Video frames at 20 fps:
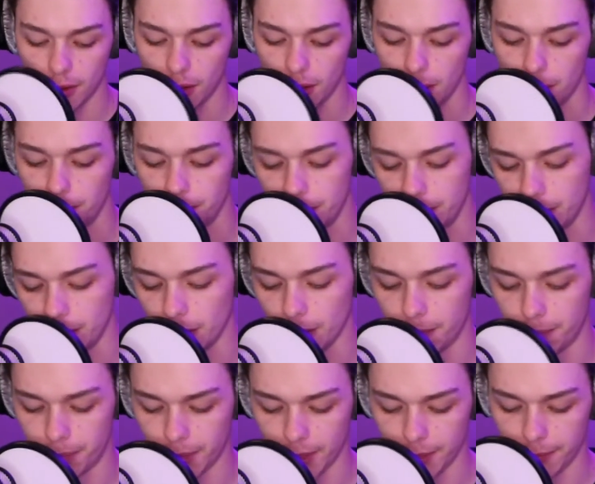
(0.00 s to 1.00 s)
Peter
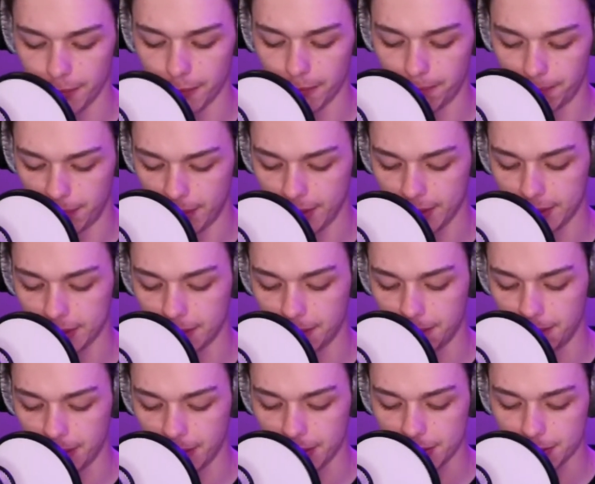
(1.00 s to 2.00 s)
Piper picked a
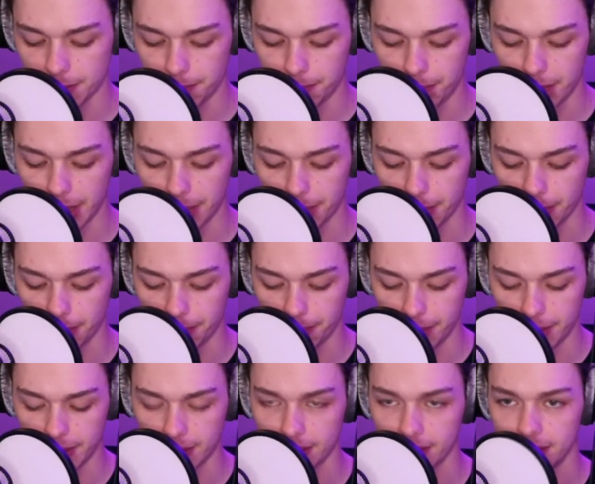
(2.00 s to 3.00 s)
pickled pepper
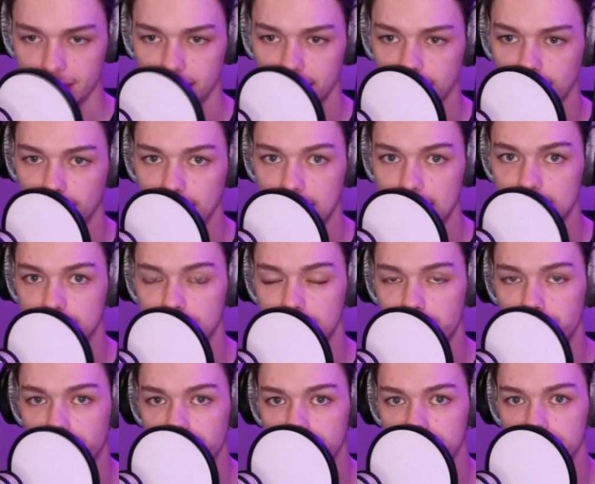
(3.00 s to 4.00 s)
because he likes
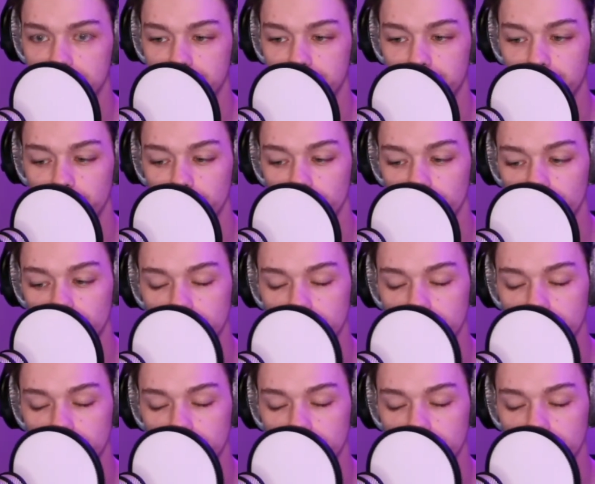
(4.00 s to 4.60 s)
spicy food.